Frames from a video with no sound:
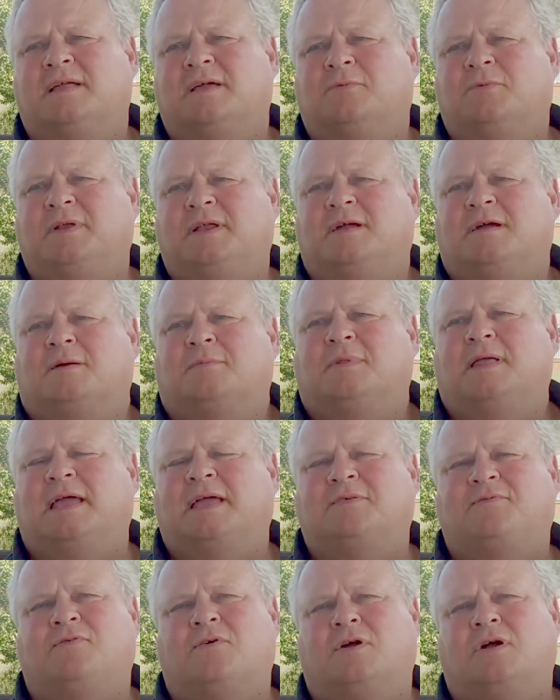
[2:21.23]
We'd come
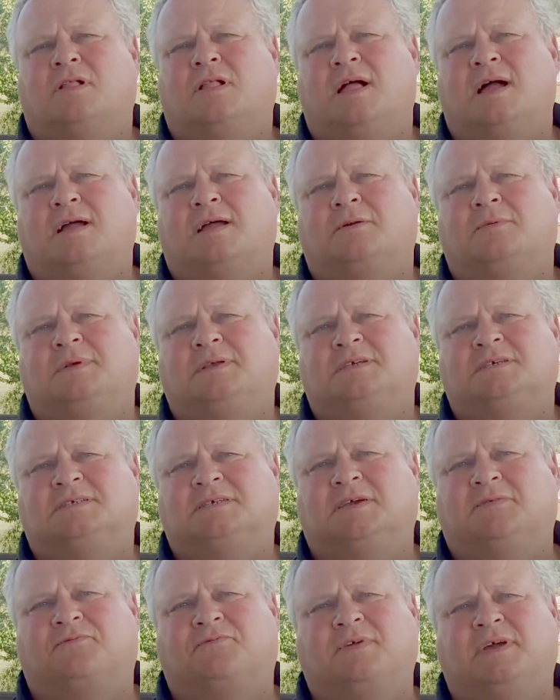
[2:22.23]
like 4 o'clock, and we'd
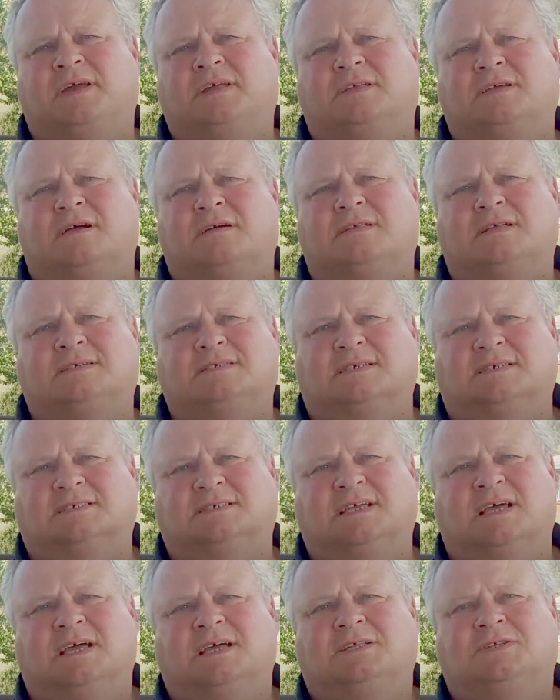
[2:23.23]
just give free guitar
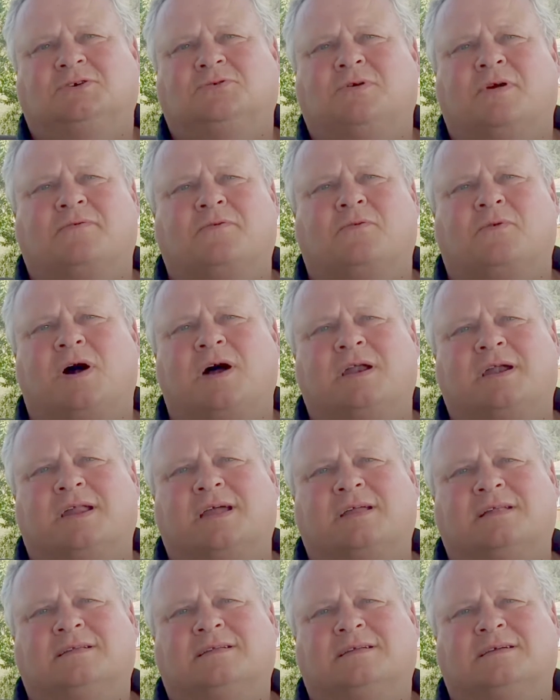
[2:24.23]
lessons to whoever wanted it.